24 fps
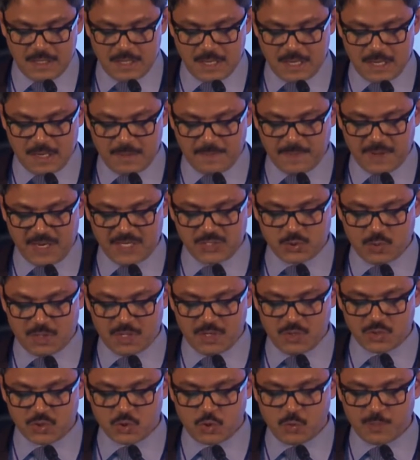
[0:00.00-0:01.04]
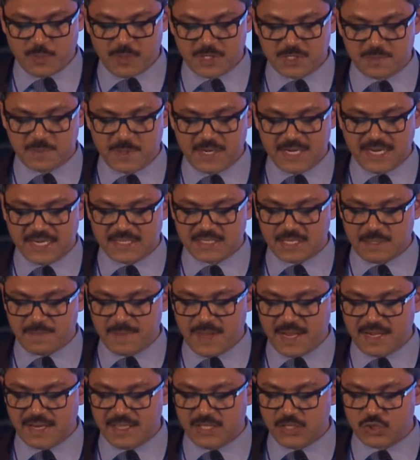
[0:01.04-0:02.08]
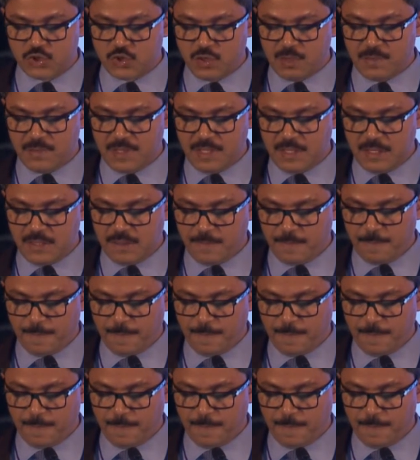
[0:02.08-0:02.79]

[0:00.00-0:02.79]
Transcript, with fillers: uh, PricewaterhouseCoopers predicts that Bangladesh will be,